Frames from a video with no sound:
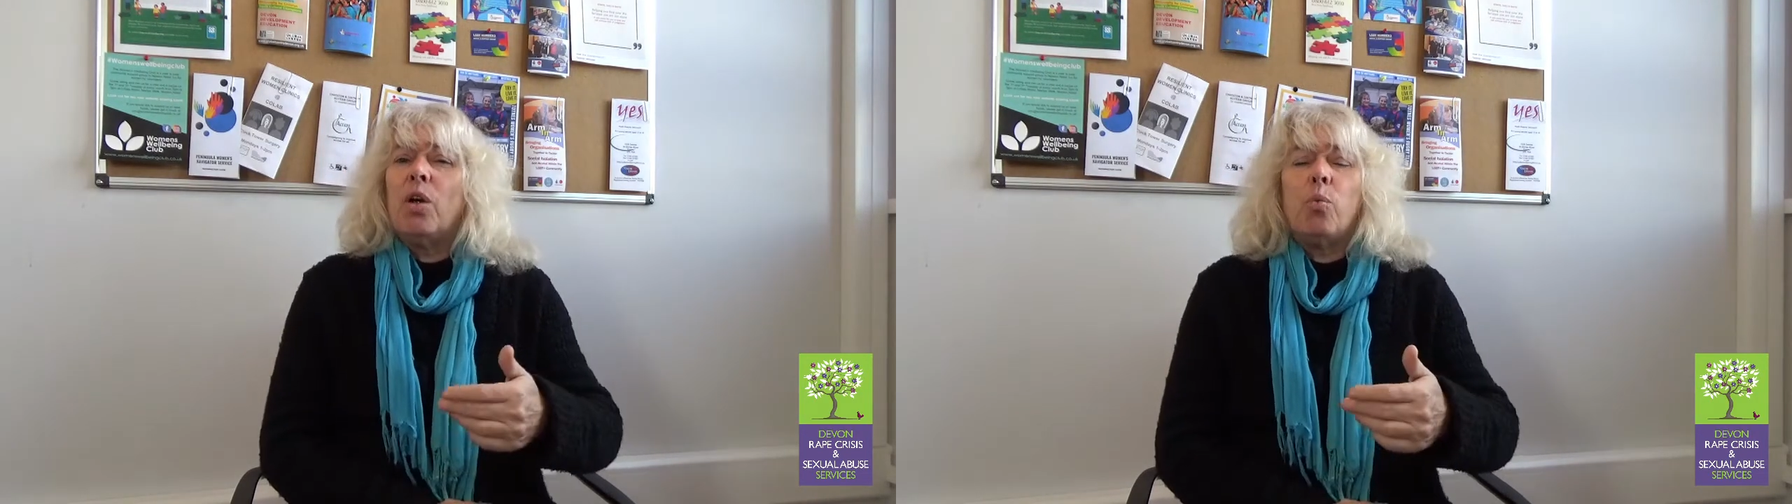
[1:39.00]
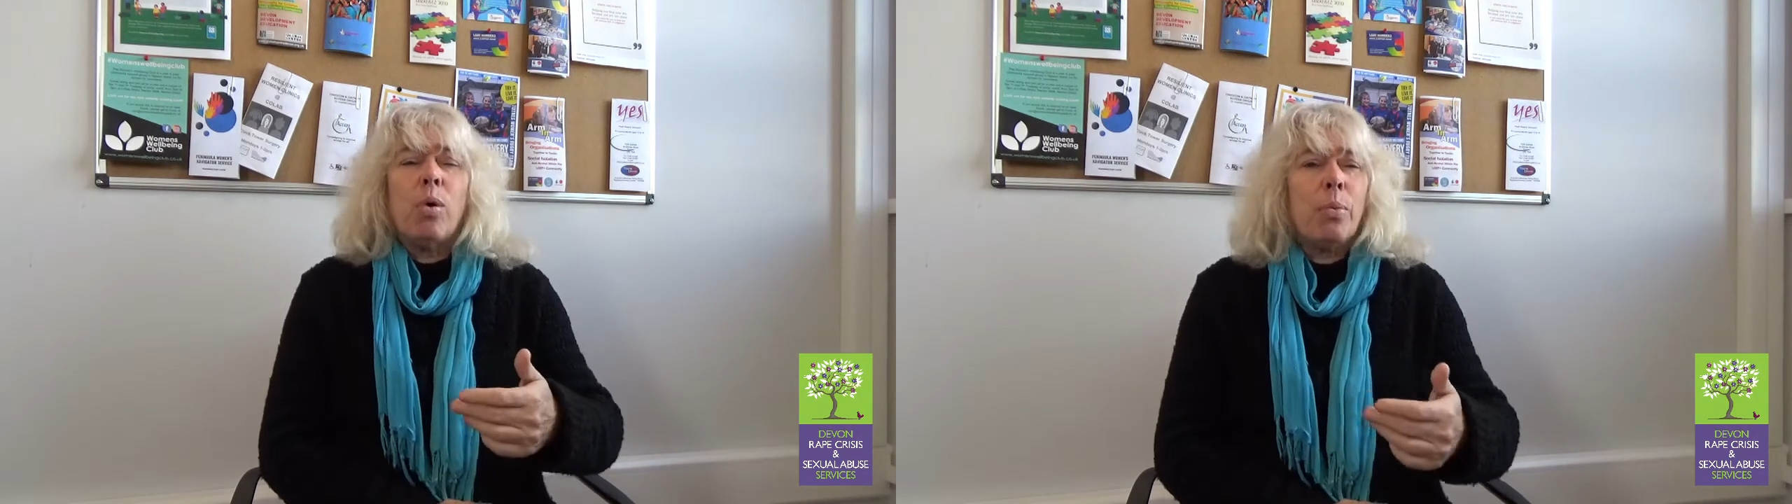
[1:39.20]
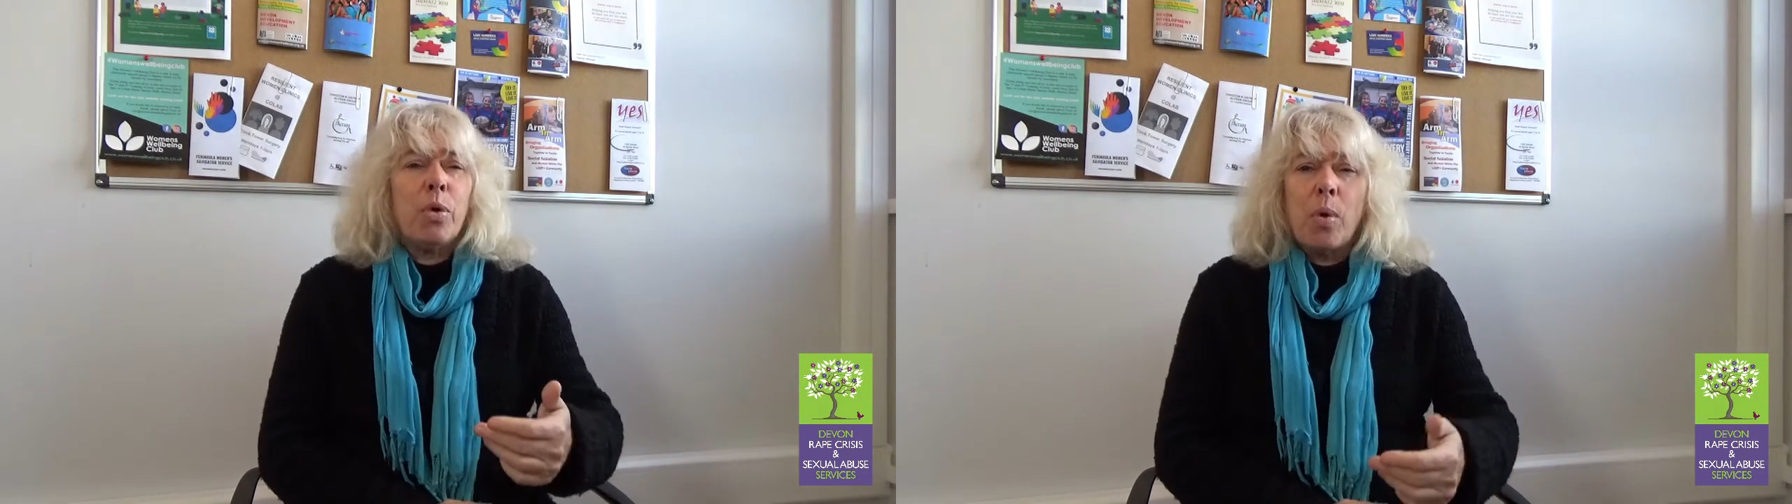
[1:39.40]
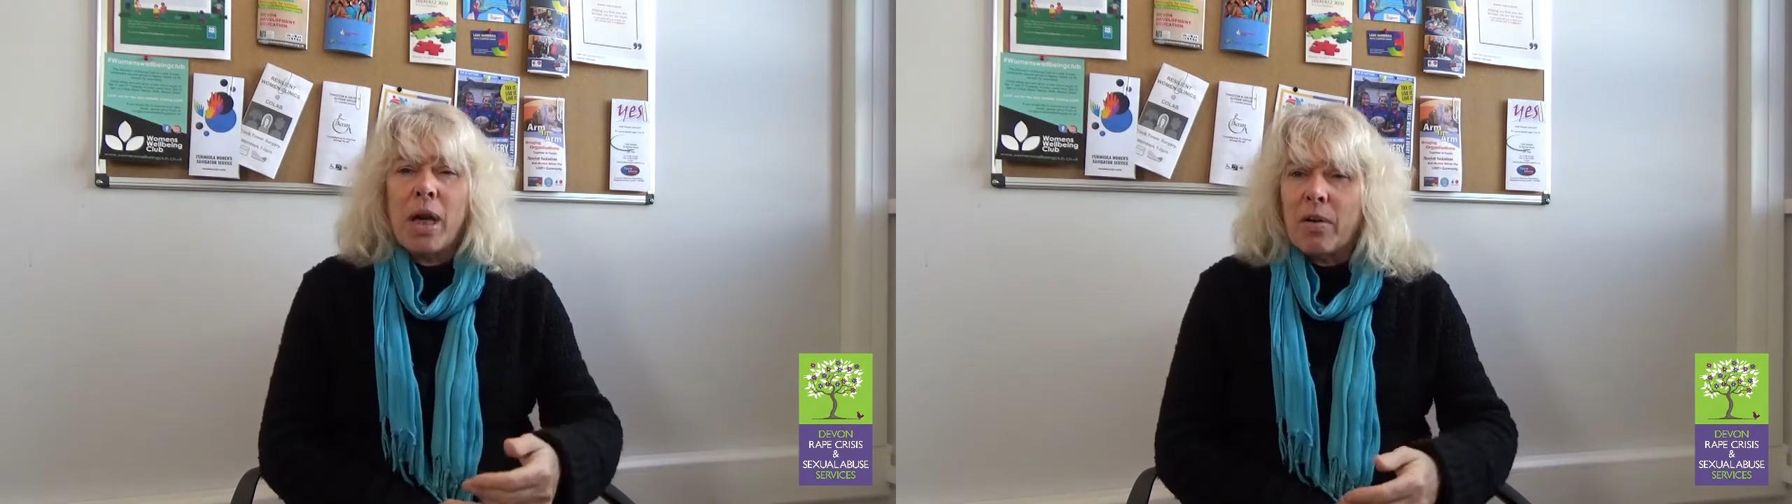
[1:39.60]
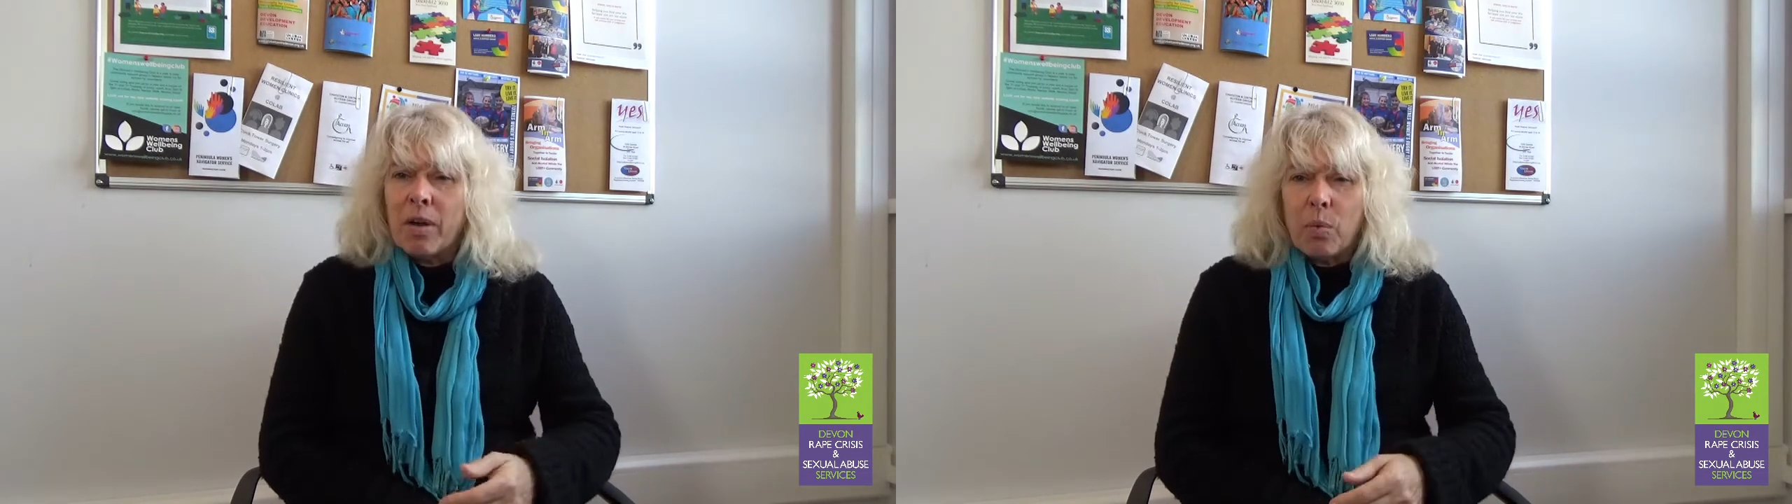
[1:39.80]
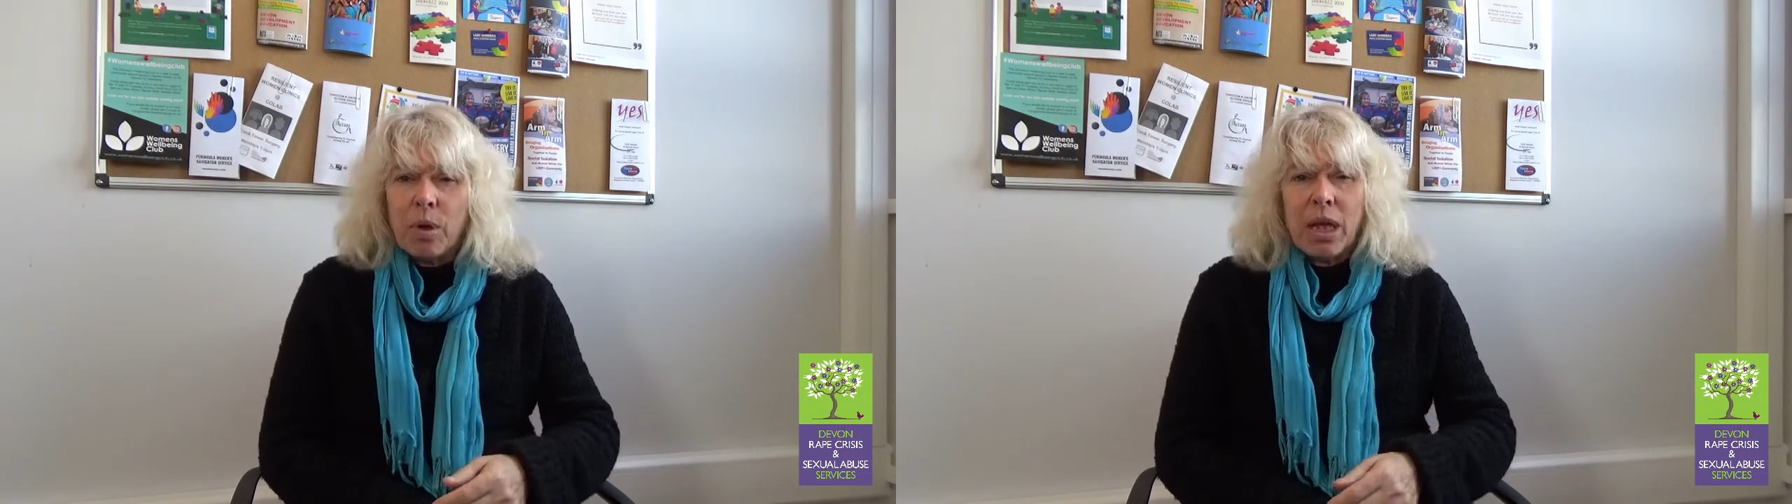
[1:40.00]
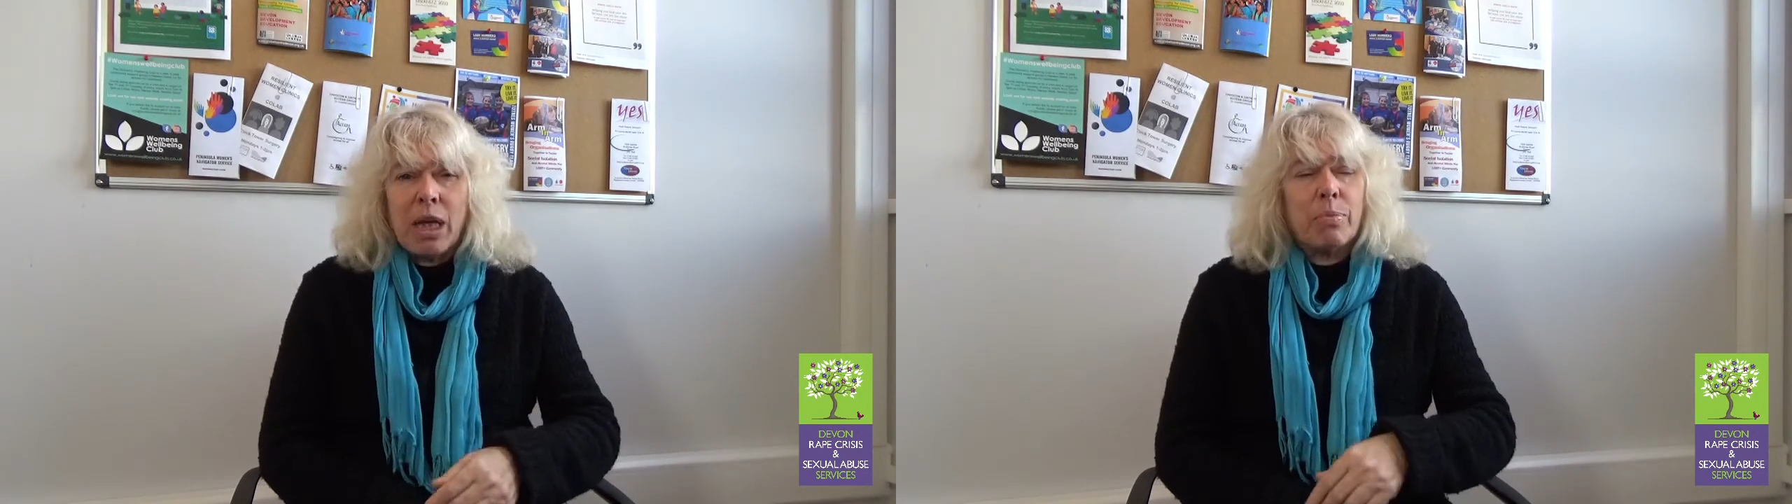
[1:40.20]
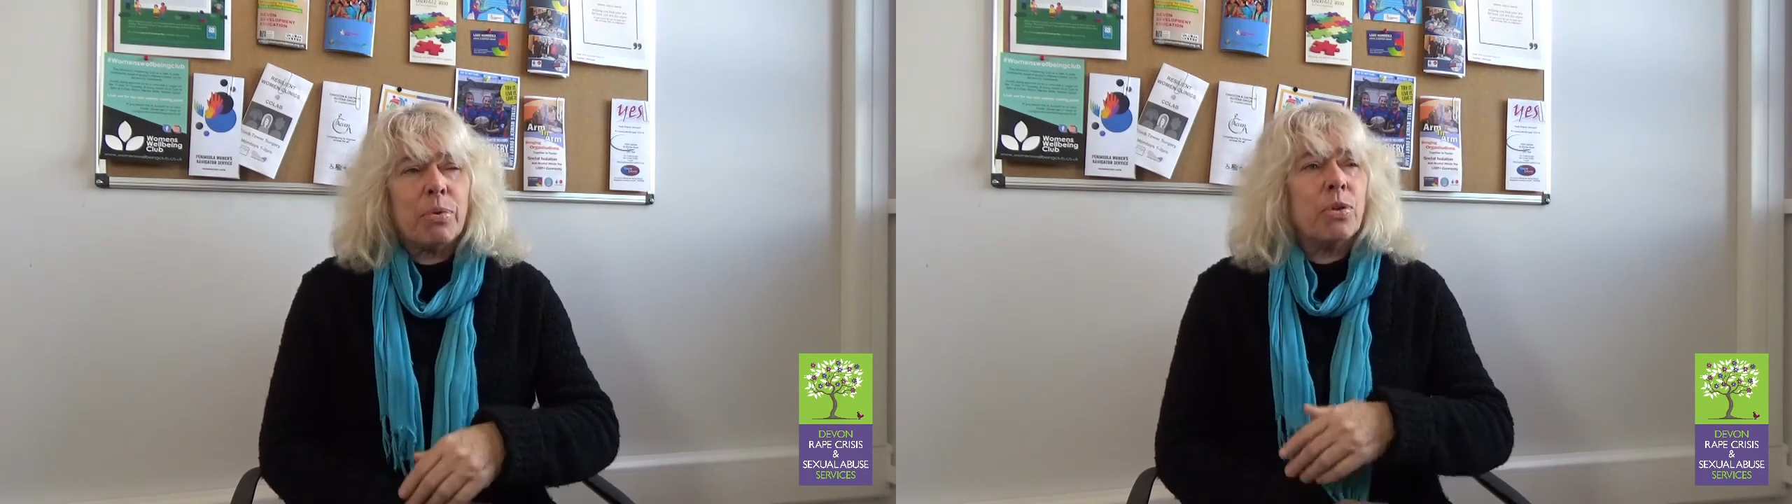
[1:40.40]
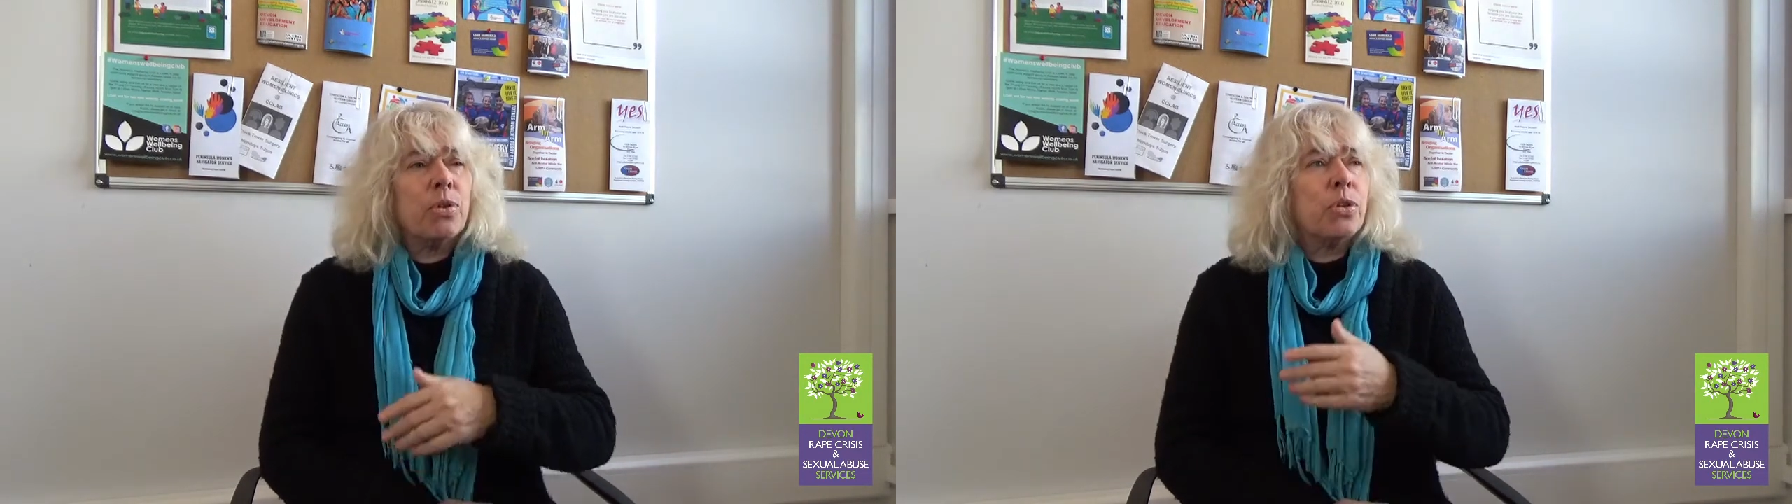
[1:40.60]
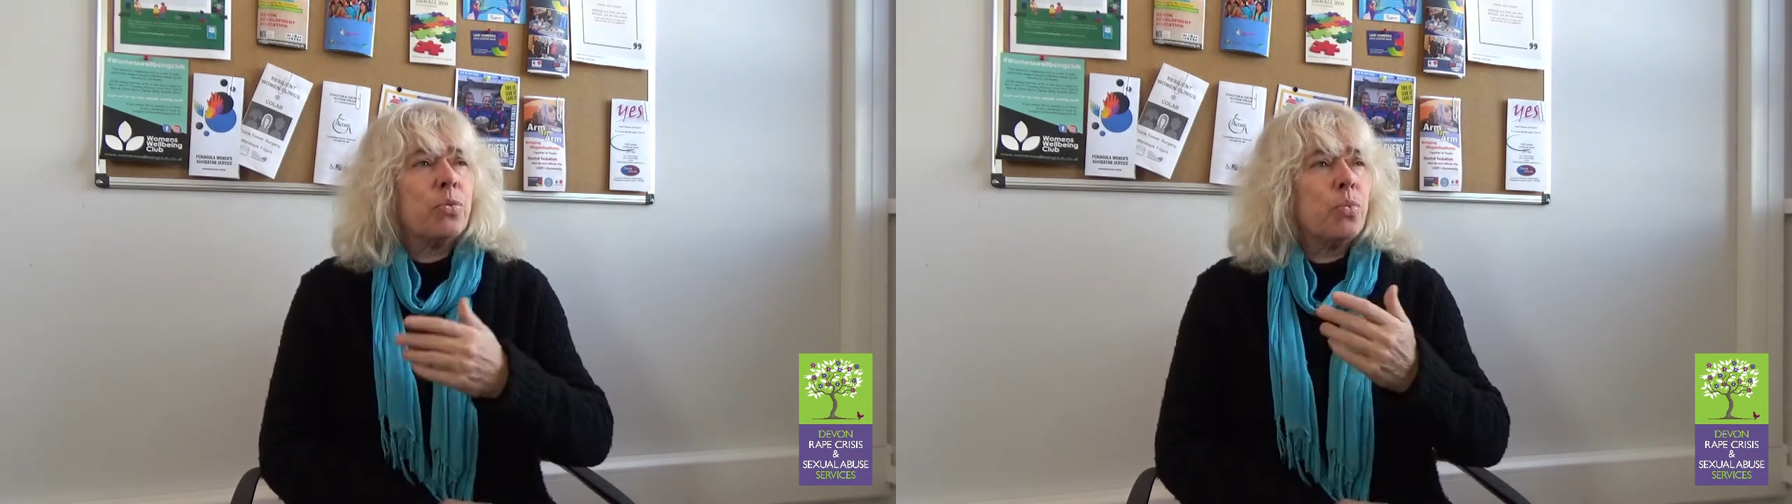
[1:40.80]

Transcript: what were you wearing when it happened,